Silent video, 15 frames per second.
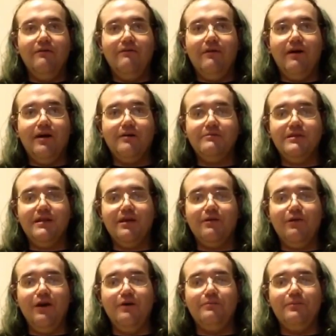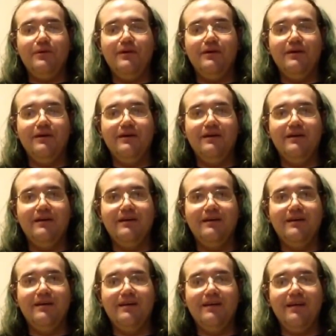Welcome to the group.
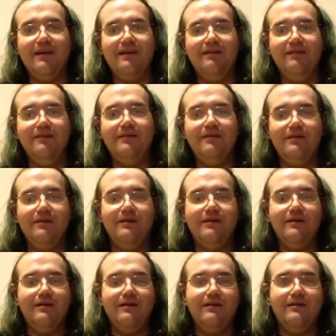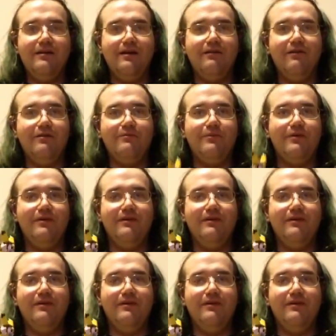Huh? The group.